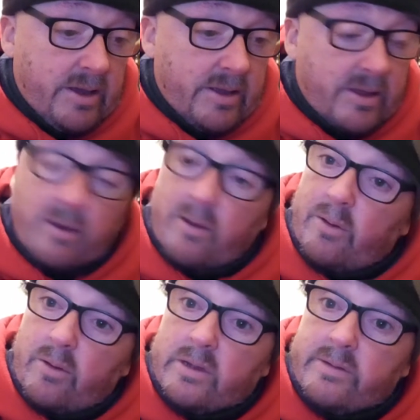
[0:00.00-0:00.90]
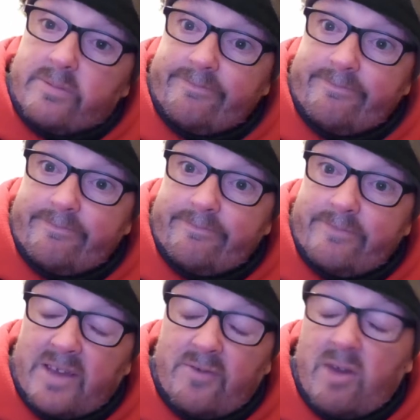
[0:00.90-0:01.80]
So,
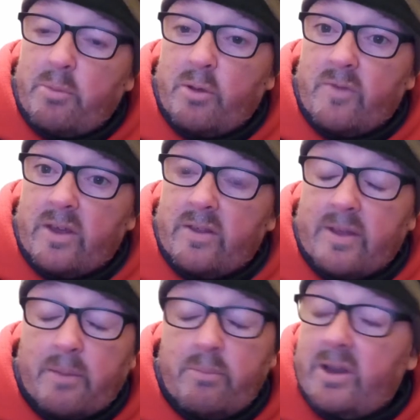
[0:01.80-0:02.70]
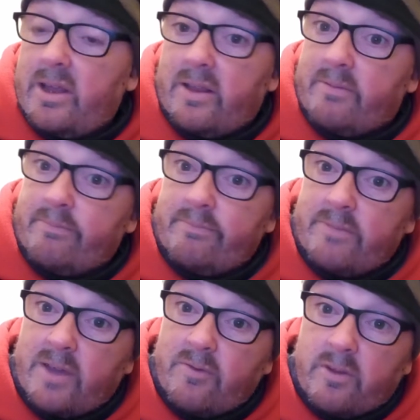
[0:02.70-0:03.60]
if you're happy with this, then please
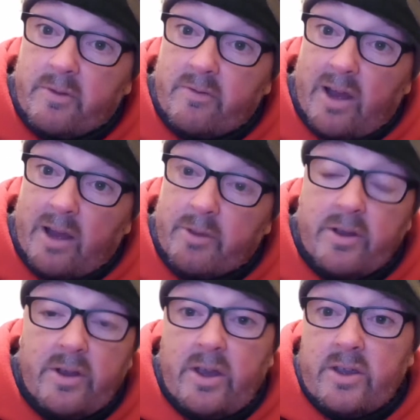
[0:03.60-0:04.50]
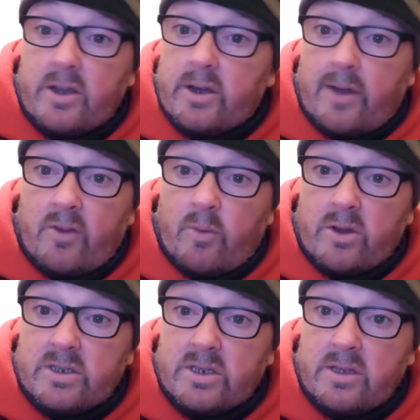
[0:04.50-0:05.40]
give it a subscribe. You don't have to
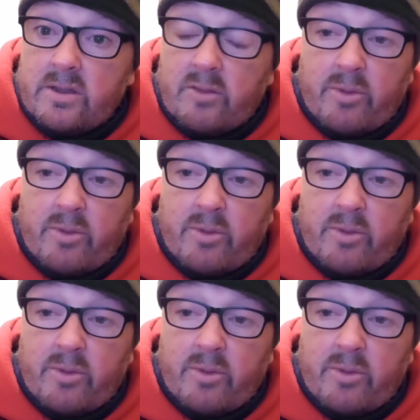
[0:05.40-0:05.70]
watch this, there's